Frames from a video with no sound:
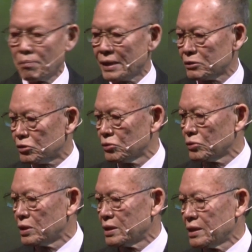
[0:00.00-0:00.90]
but
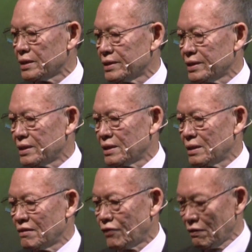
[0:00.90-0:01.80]
to
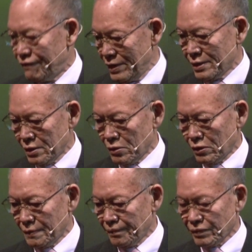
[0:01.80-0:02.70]
fulfill the law.